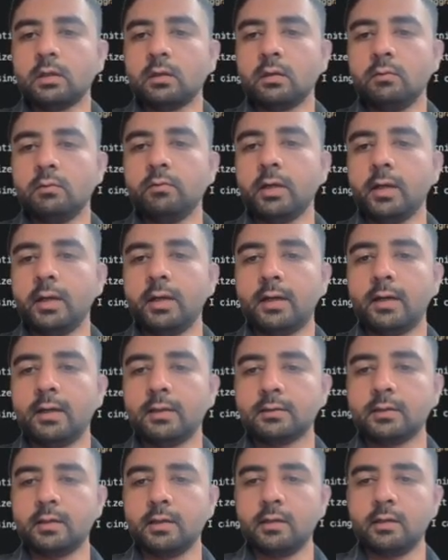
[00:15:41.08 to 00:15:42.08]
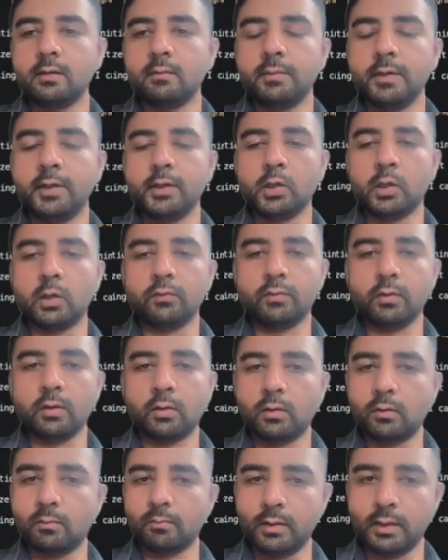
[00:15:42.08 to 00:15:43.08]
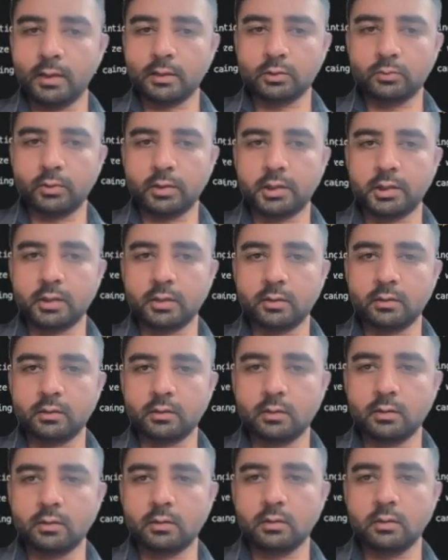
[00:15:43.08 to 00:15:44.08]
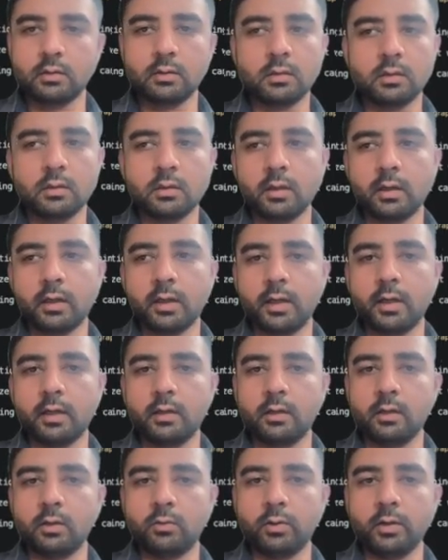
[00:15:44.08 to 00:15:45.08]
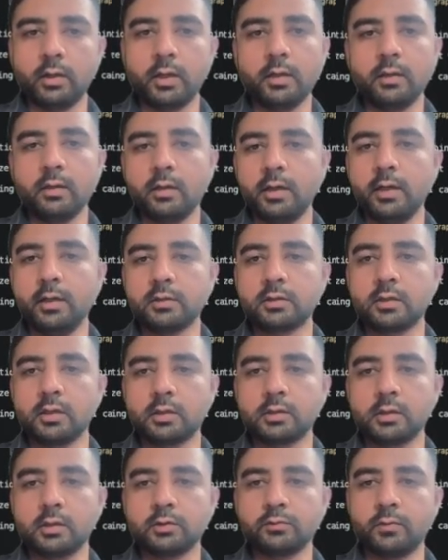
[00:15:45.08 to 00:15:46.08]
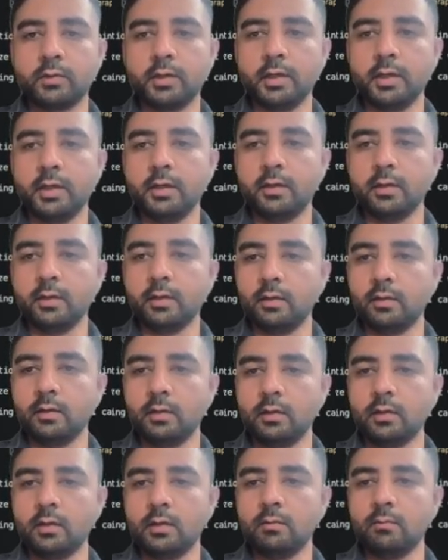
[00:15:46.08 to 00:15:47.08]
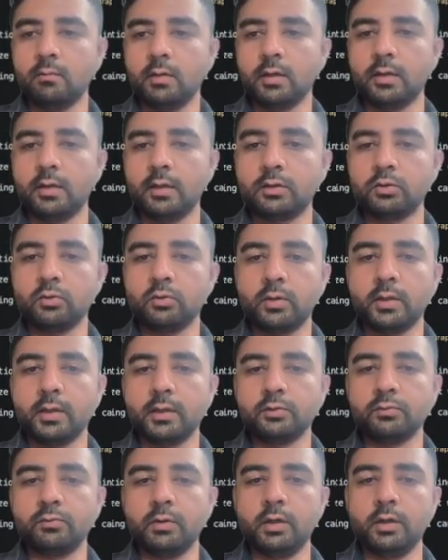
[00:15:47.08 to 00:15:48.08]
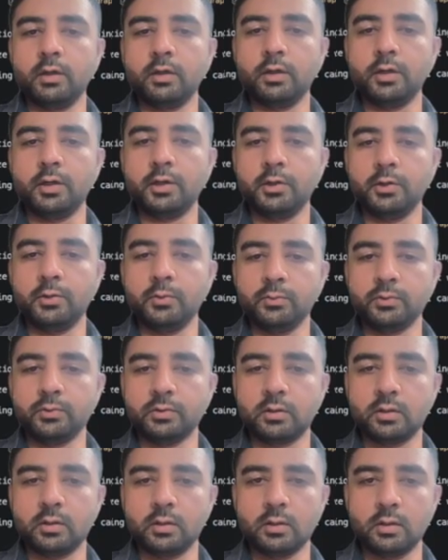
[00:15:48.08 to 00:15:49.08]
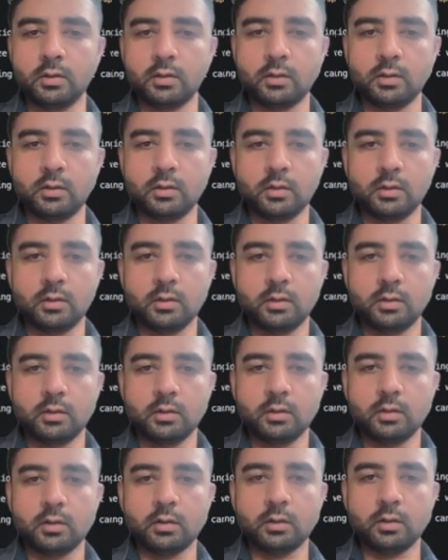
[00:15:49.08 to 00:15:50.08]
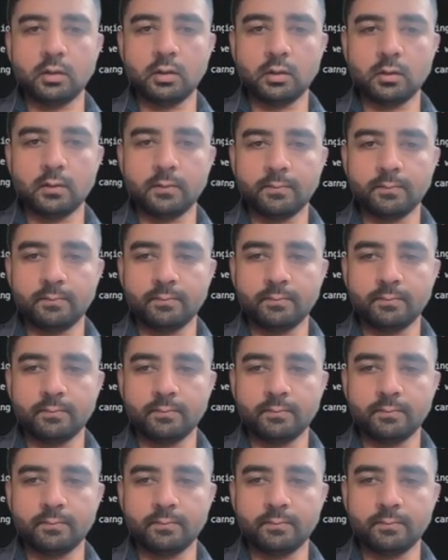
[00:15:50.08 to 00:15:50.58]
when I ask it a bit of a complex question and the instructions were detailed. But as soon as we reduced uh,